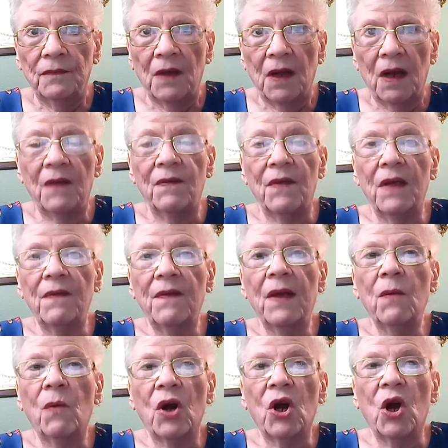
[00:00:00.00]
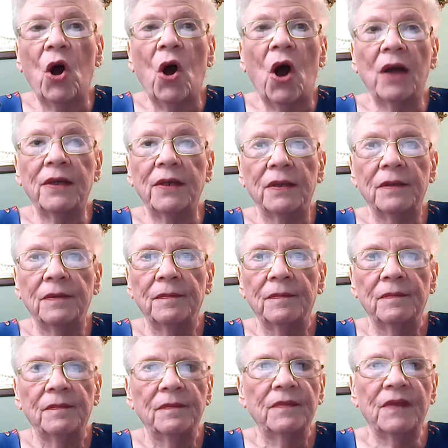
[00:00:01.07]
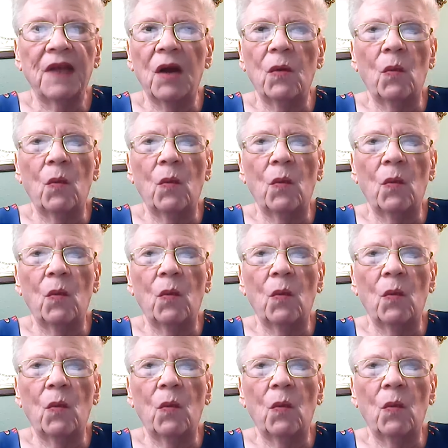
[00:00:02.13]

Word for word: And then they were caught. They